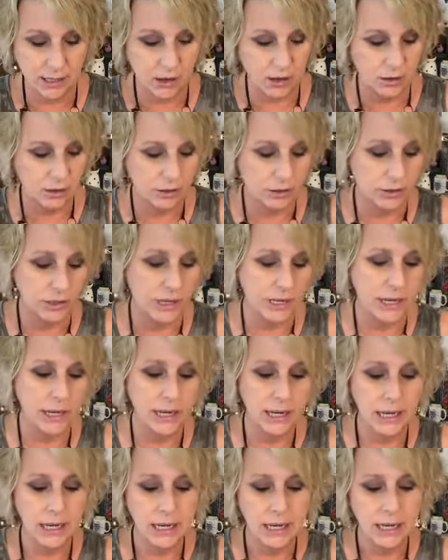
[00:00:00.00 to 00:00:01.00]
Dollar Tree.
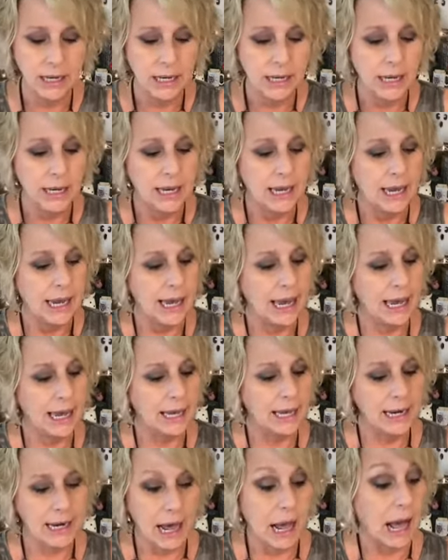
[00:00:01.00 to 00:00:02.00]

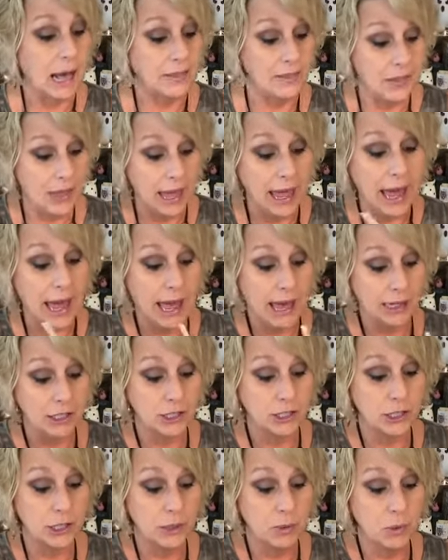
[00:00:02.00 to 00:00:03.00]
And they
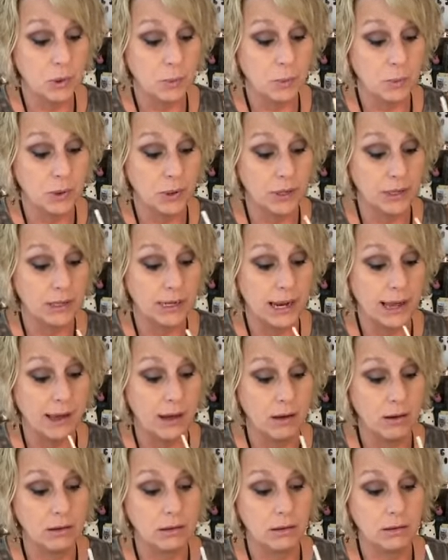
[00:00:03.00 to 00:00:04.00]
actually were putting
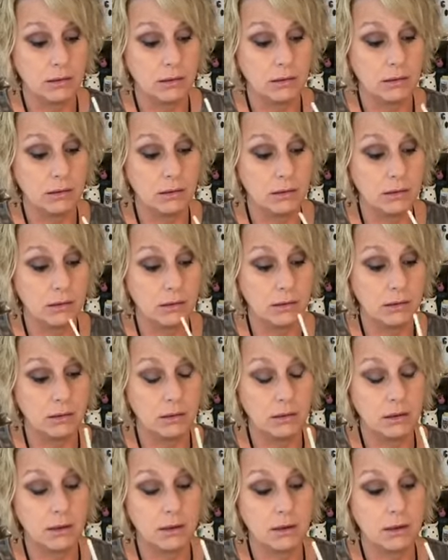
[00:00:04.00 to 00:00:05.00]
out
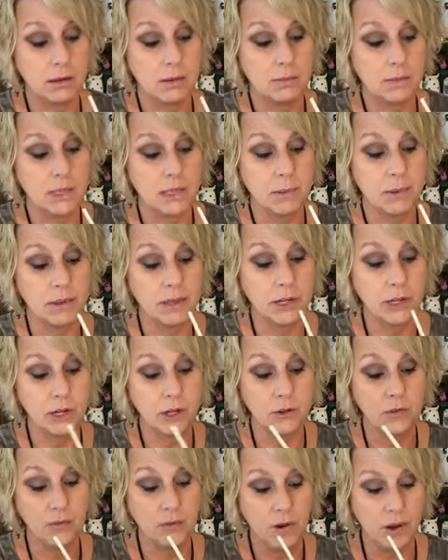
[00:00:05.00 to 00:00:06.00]
um, some of the
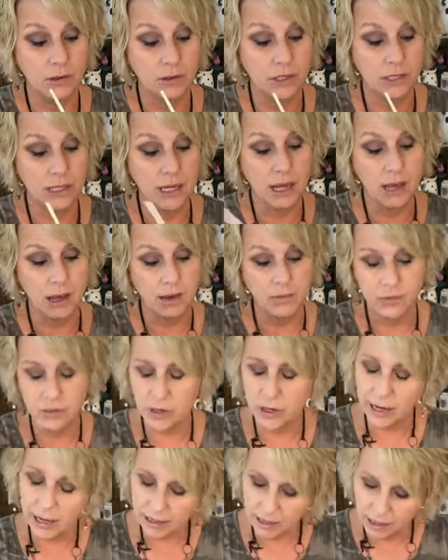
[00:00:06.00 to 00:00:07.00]
new fall stuff. So
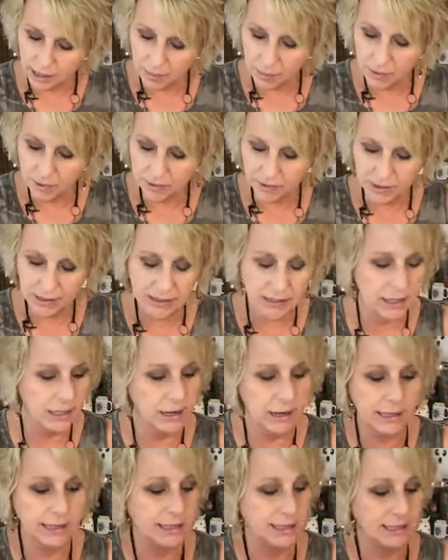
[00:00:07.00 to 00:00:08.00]
I got a couple of things
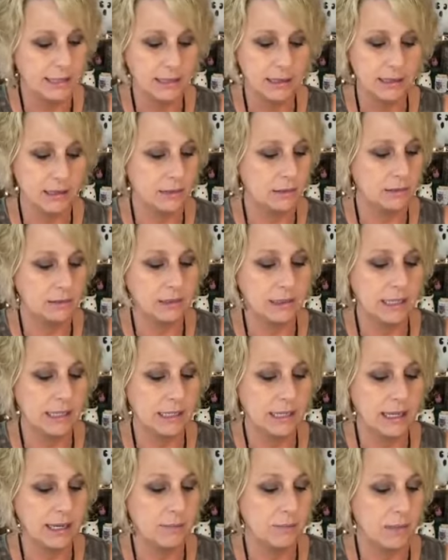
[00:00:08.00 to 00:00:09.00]
there. I didn't
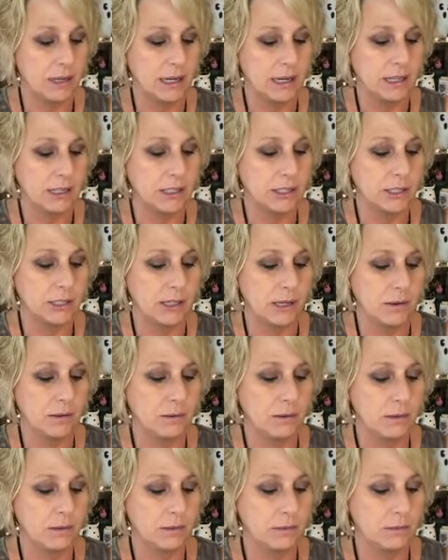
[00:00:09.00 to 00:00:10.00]
didn't get much. They
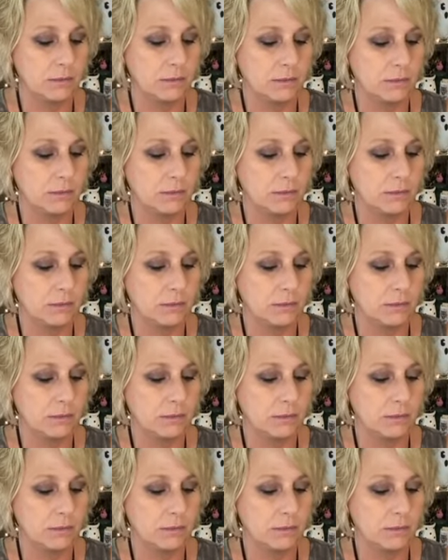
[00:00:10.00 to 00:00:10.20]
weren't